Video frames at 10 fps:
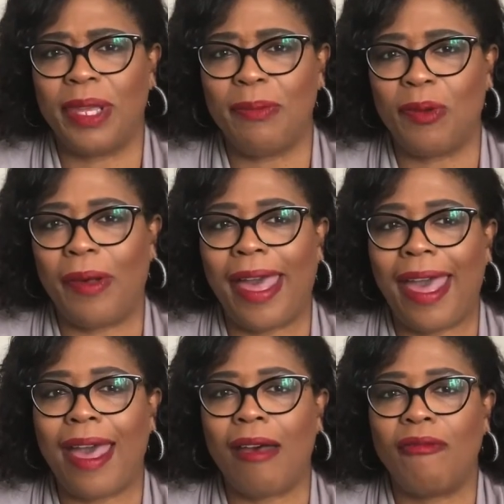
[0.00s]
people
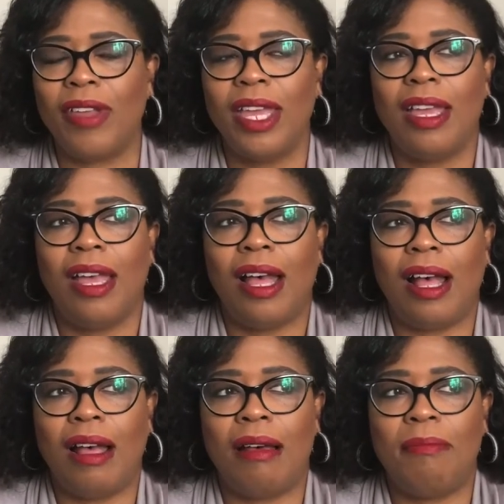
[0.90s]
have
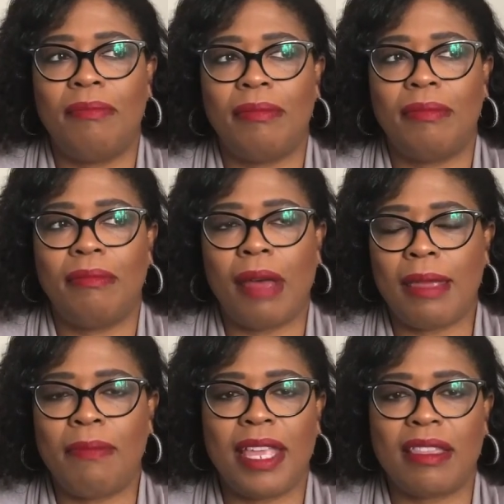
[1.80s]
um,
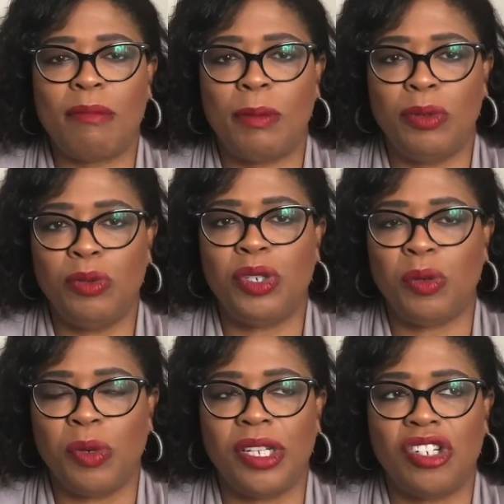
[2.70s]
might make them a bougie
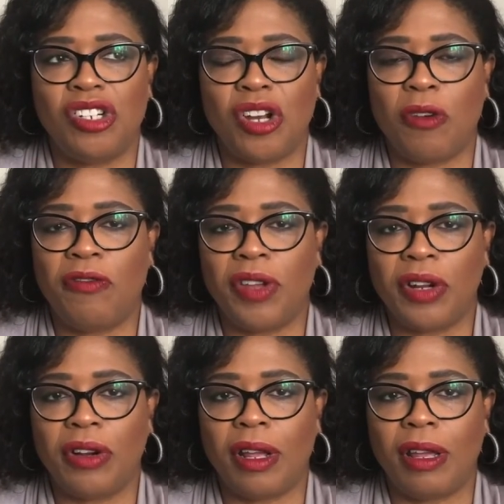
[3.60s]
witch, you know,
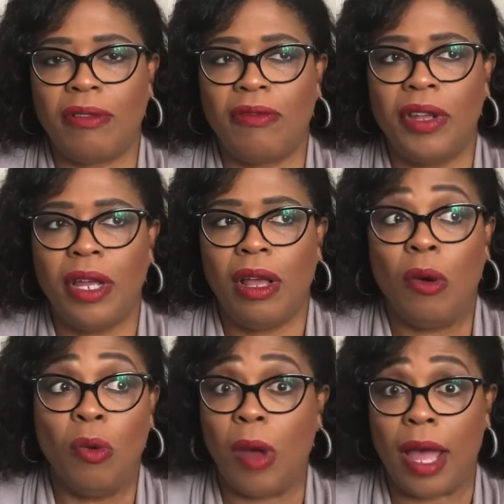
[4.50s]
fear of
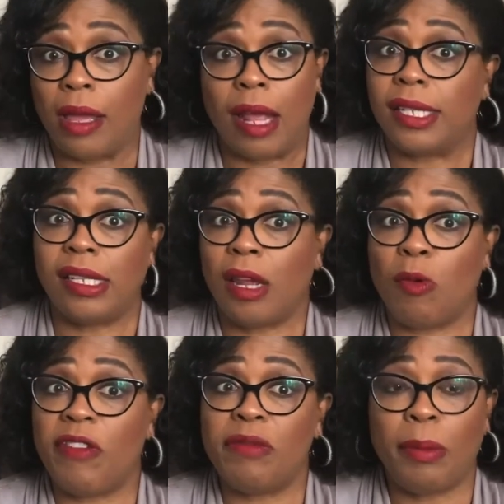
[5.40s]
ooh, I, I, stay
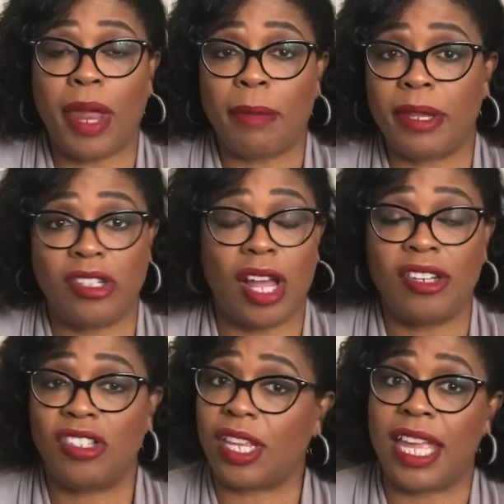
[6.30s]
away from the black man. I
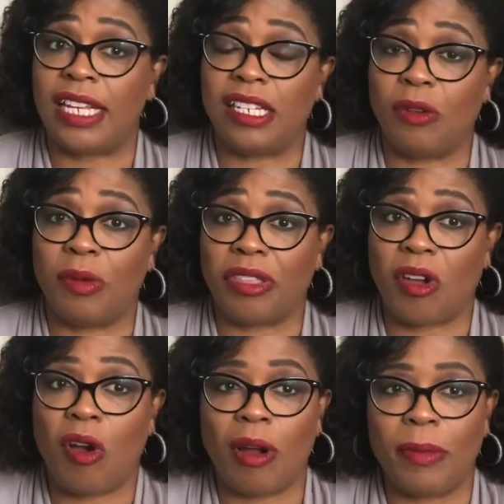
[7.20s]
just can't deal with the
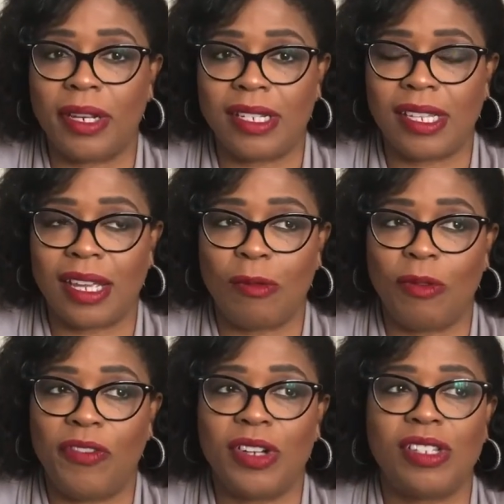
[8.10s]
karma. And it's like,
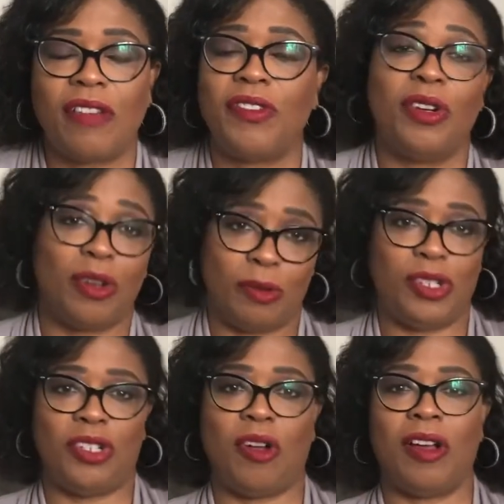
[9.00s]
well, first off, you don't know what
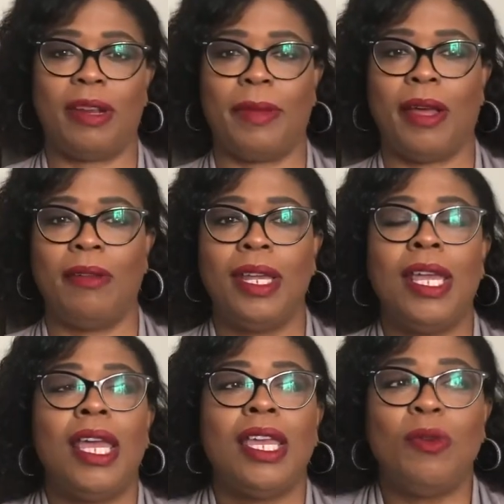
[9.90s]
you're talking about.
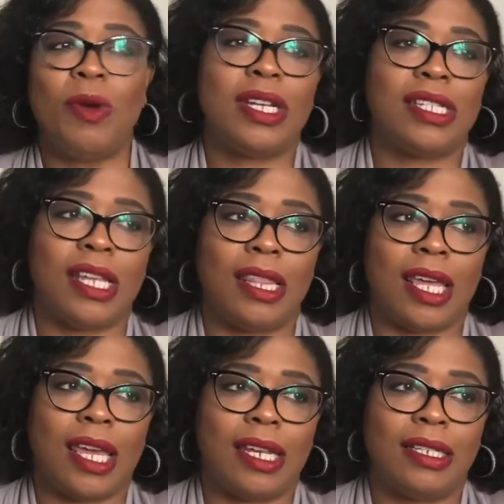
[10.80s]
You want to say
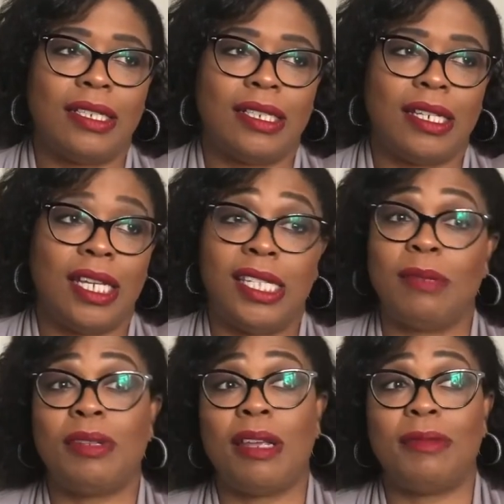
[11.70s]
that. And
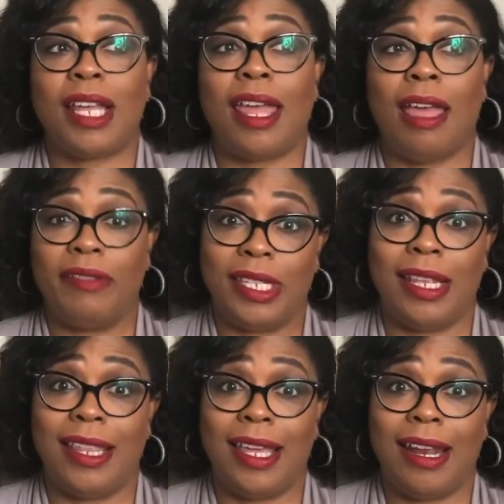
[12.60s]
sometimes I have
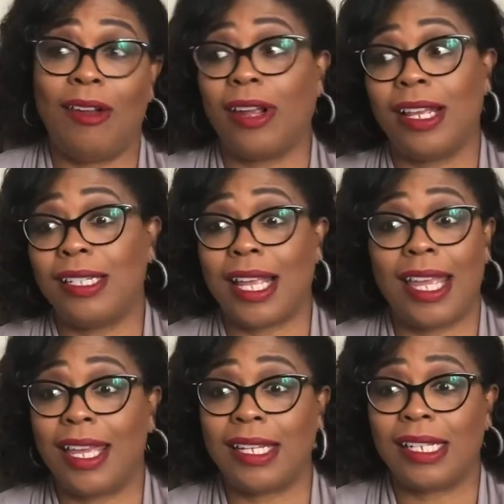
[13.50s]
said that because uh, I
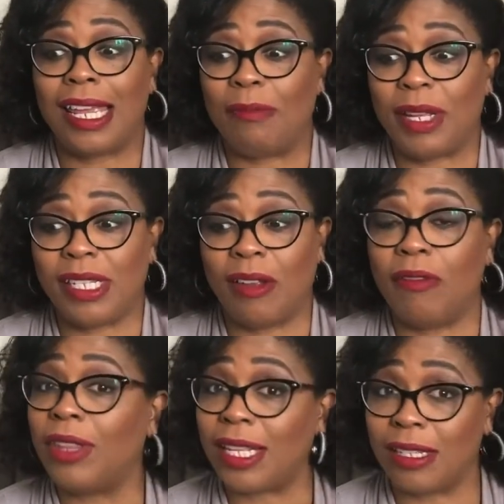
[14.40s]
can't contain
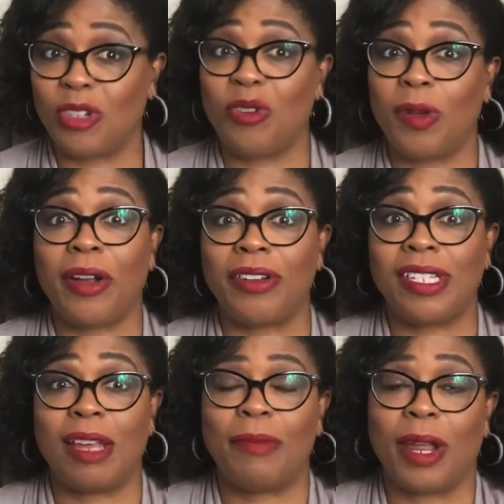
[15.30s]
myself. That's the true Aries
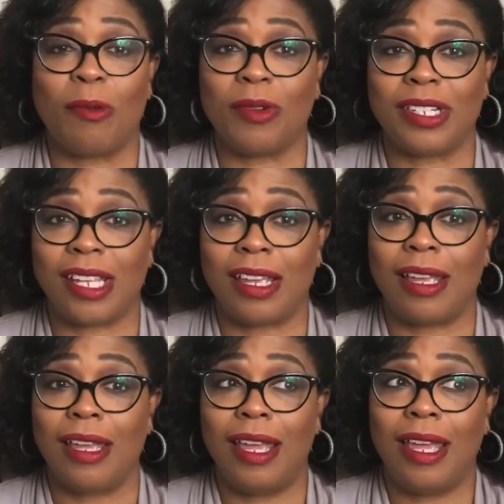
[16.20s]
coming out where it's like,
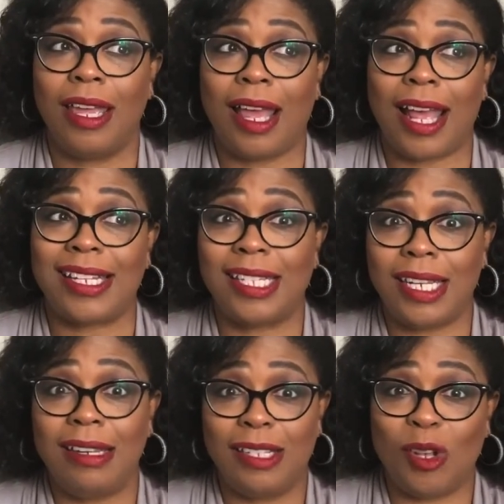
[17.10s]
I
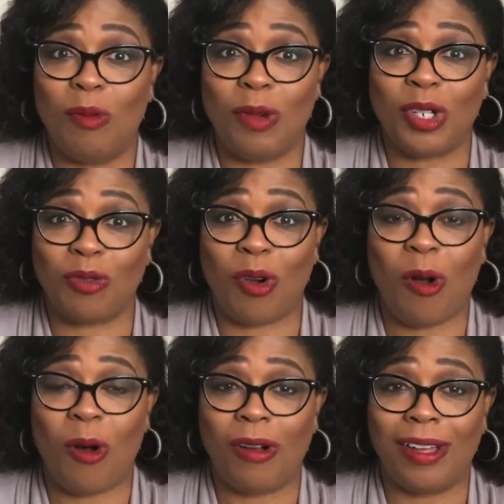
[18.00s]
see so much
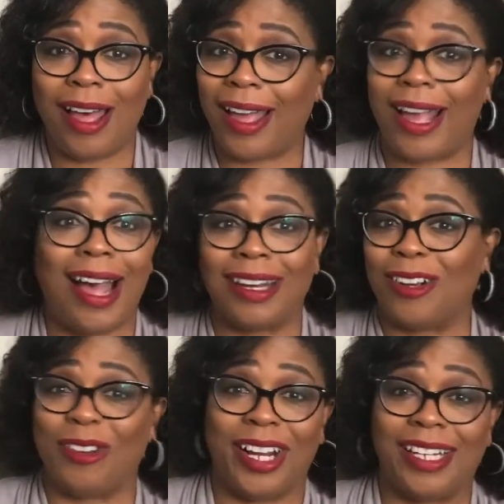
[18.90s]
wrong. I got to
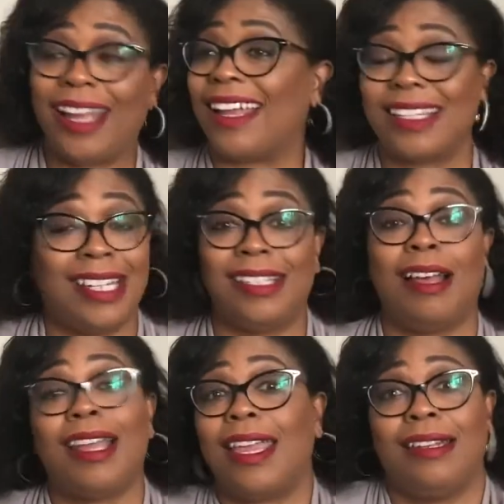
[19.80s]
correct. I got to say, so
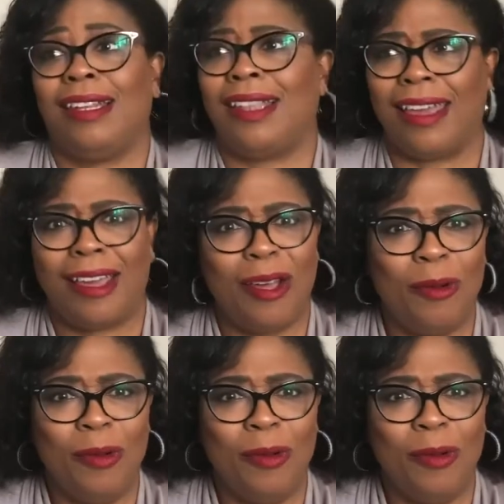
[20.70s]
I can't let that go.